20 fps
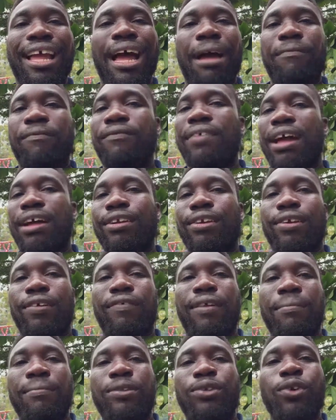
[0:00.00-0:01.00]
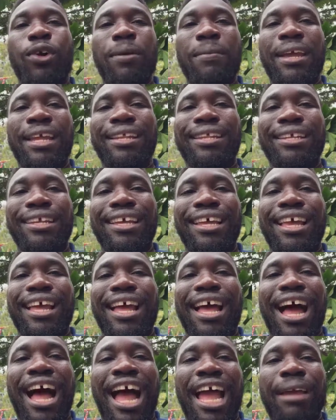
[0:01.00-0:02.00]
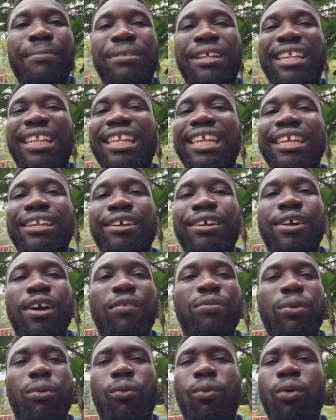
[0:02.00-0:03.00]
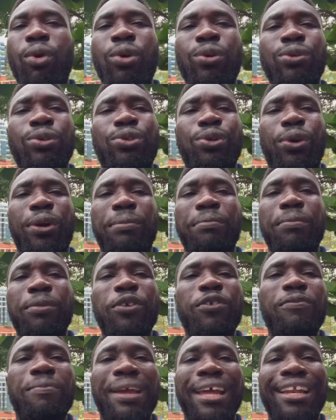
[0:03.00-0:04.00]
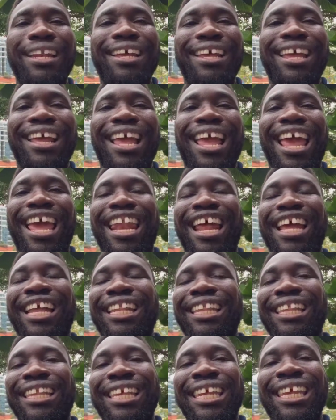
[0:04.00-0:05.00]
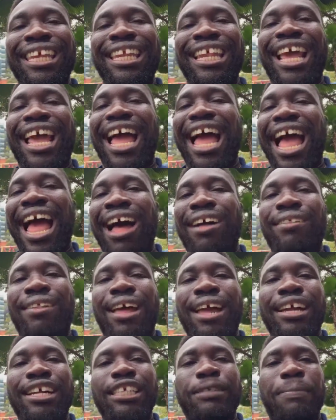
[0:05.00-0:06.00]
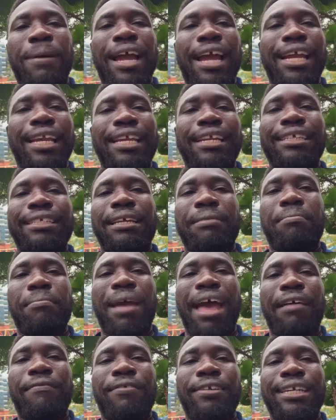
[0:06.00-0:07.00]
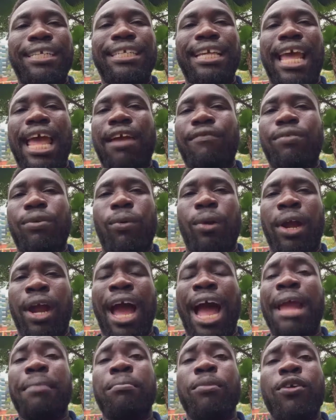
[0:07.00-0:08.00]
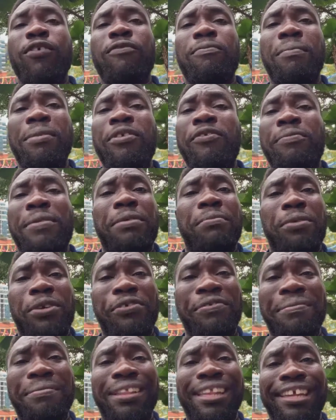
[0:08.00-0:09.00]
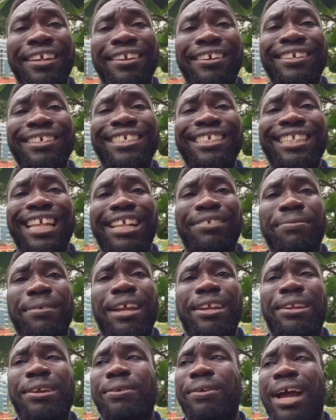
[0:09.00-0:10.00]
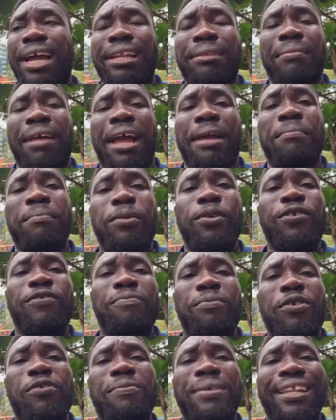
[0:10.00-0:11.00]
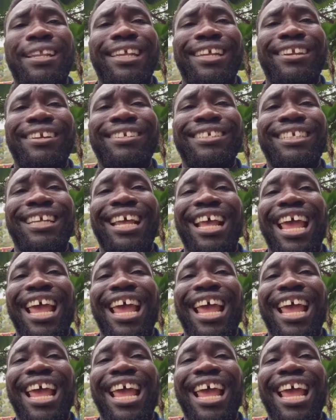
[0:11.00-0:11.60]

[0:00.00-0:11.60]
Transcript: I'm founder of Enjoyment. I am the leader of the World Joy Movement, and I lead outliers, pioneers, and mavericks everywhere. I move movement leaders. That's what I do. I move movement leaders.